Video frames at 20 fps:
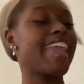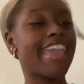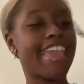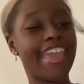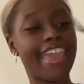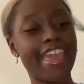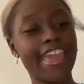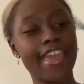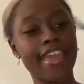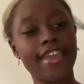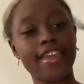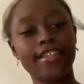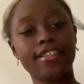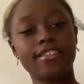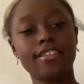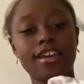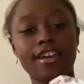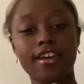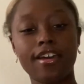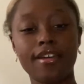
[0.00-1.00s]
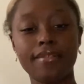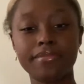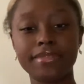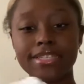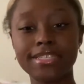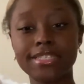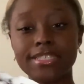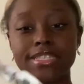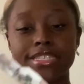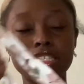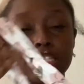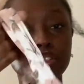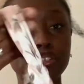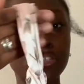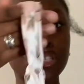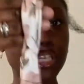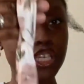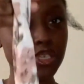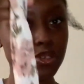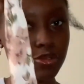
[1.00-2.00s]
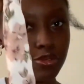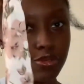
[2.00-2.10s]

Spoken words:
And this little cute,